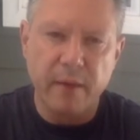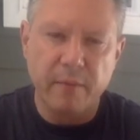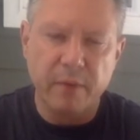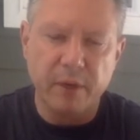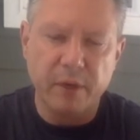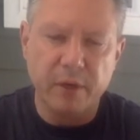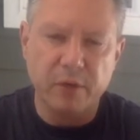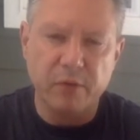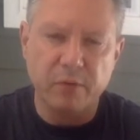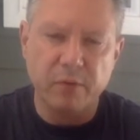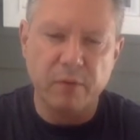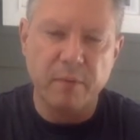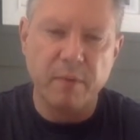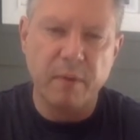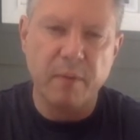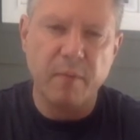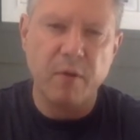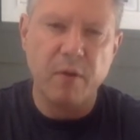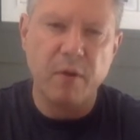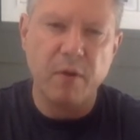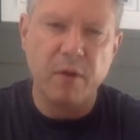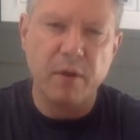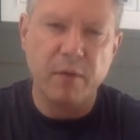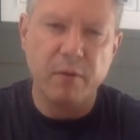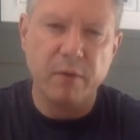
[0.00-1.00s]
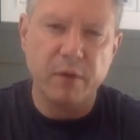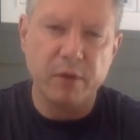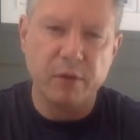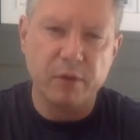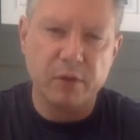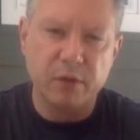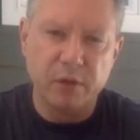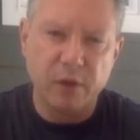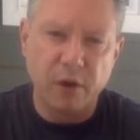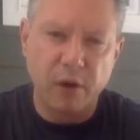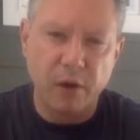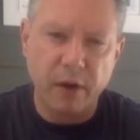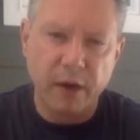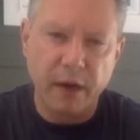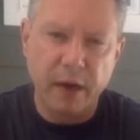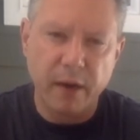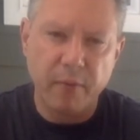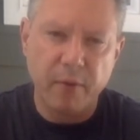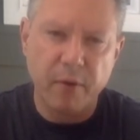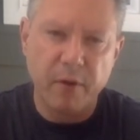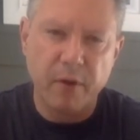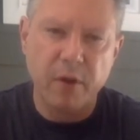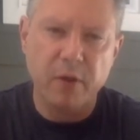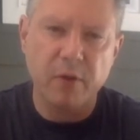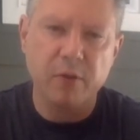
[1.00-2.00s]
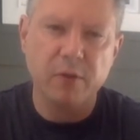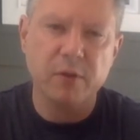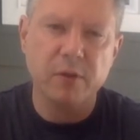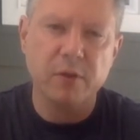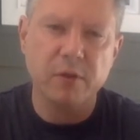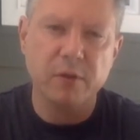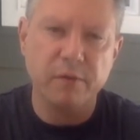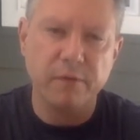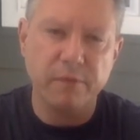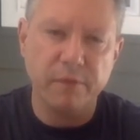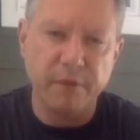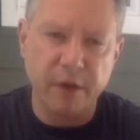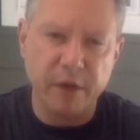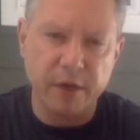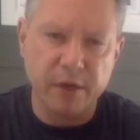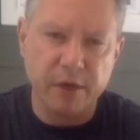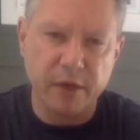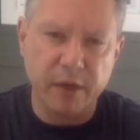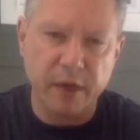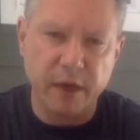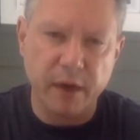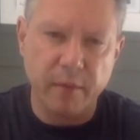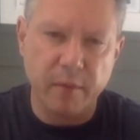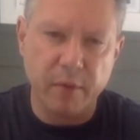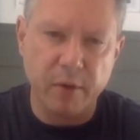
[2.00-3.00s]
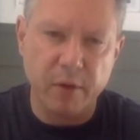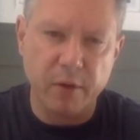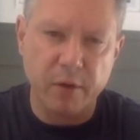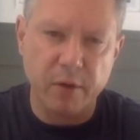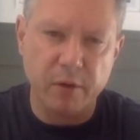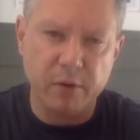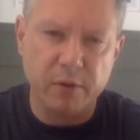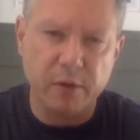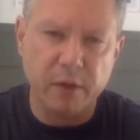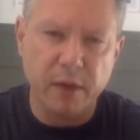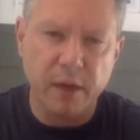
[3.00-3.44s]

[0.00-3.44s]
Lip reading: But just remember that when you start a Keppra dose, you finish a Keppra dose.